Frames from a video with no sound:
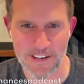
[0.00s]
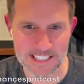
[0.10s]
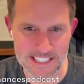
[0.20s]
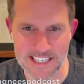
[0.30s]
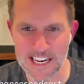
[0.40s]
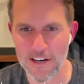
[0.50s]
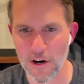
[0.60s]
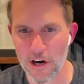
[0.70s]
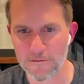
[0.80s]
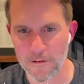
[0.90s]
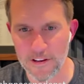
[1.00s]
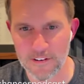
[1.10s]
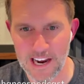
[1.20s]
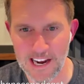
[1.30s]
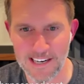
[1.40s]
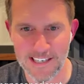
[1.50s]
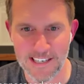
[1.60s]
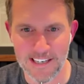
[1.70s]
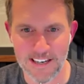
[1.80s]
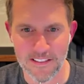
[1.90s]
They've got standoff, or they've got
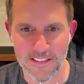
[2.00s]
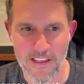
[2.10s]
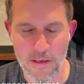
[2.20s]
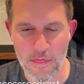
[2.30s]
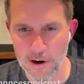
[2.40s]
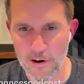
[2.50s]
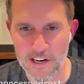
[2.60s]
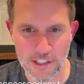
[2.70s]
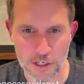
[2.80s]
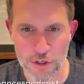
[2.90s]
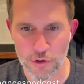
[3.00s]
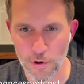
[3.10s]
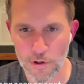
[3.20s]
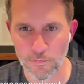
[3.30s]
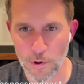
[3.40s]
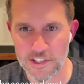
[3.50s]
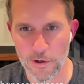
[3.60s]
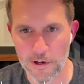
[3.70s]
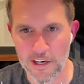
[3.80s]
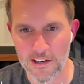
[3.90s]
they're in control of what's
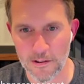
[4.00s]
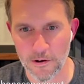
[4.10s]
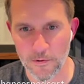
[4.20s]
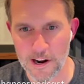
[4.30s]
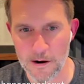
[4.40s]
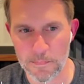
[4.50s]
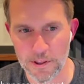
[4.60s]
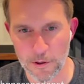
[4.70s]
going on in the ground.